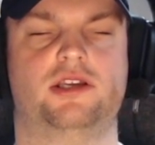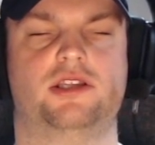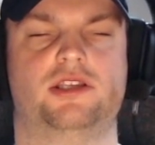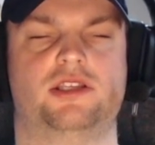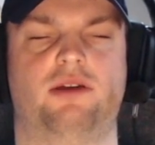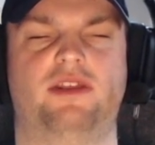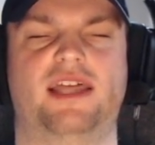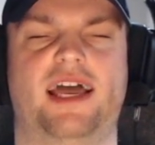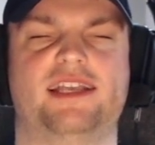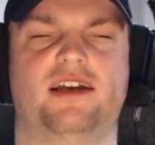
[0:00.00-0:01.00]
So with
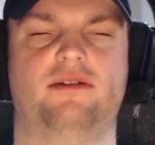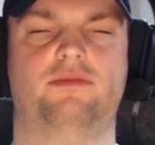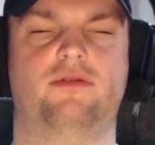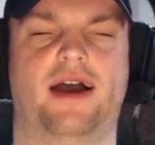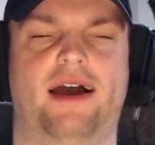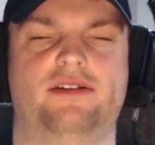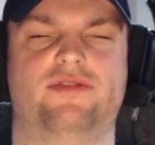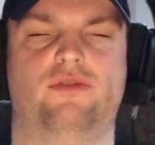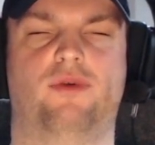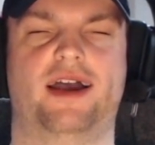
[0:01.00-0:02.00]
that example out of
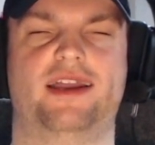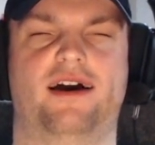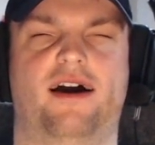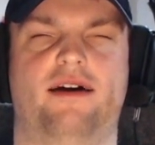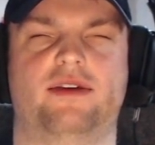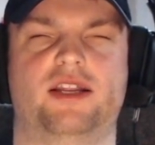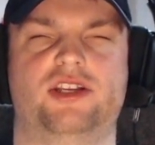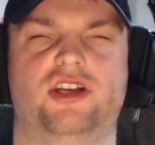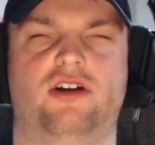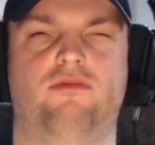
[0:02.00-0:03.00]
the way, I'm going to
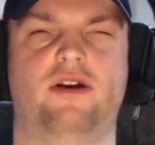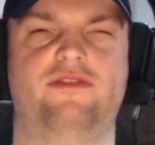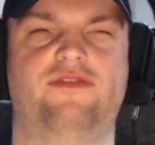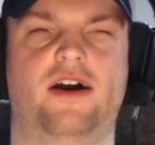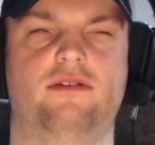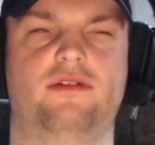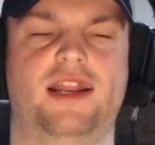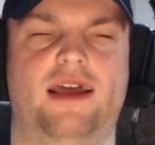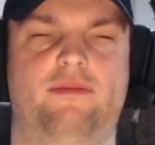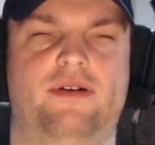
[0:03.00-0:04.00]
show one final
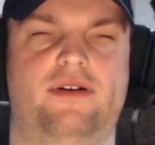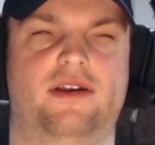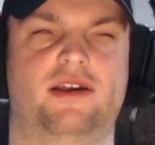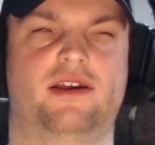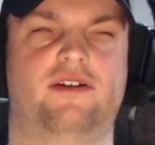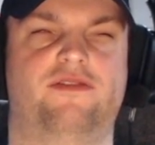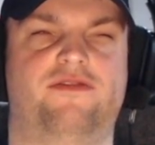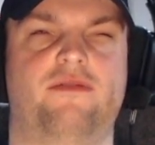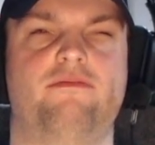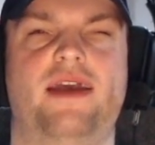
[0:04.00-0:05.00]
clip
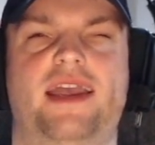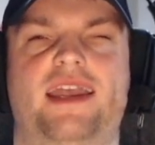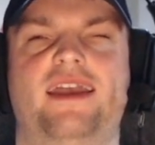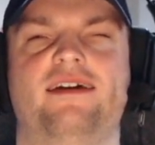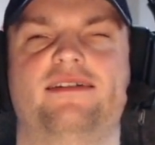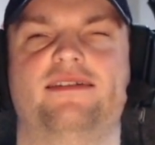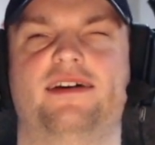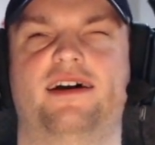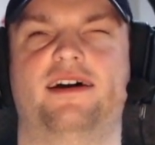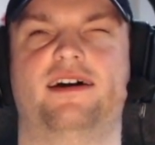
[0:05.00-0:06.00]
from me,
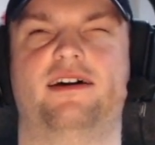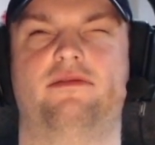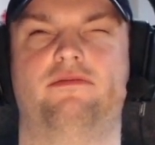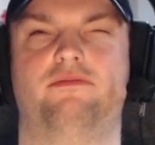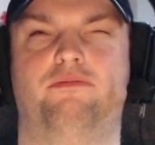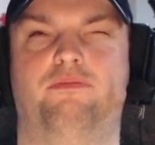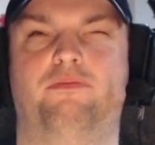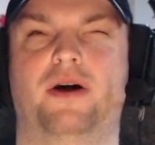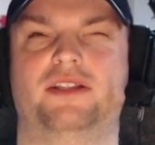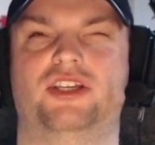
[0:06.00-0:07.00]

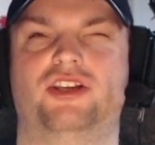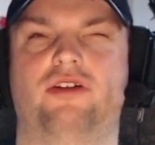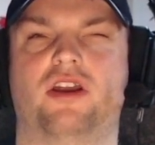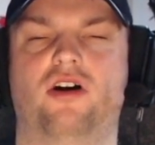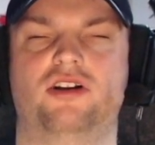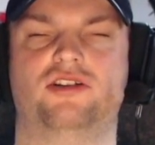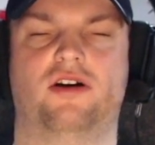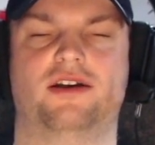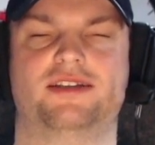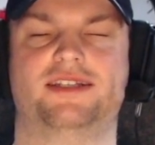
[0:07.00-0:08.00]
but to show the
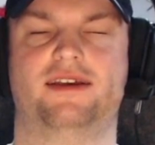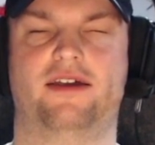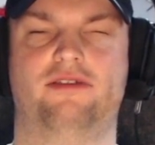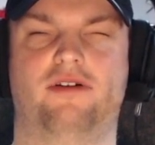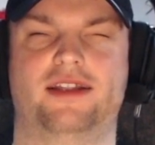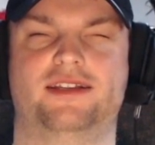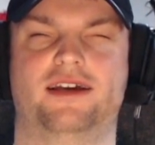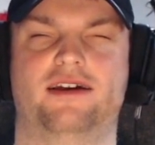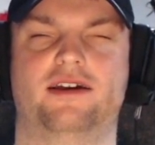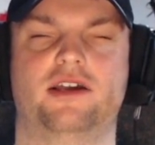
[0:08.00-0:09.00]
contrast, I thought
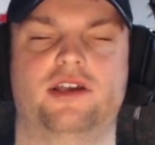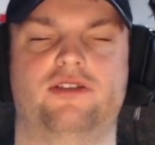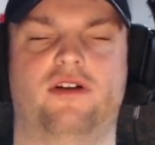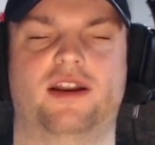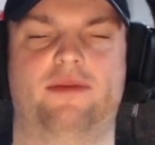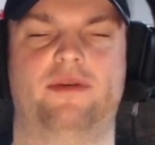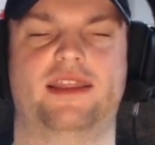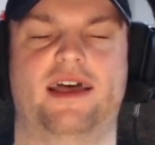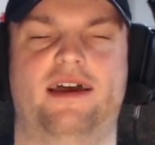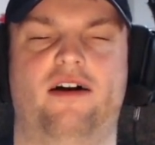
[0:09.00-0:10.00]
I'd throw a clip in
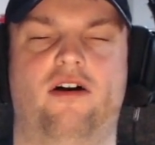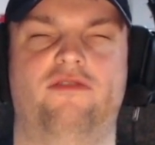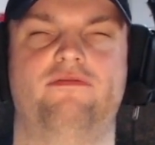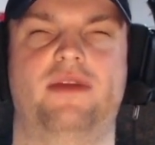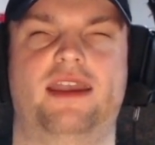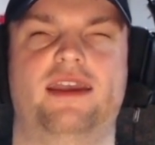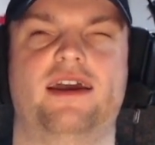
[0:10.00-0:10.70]
there of me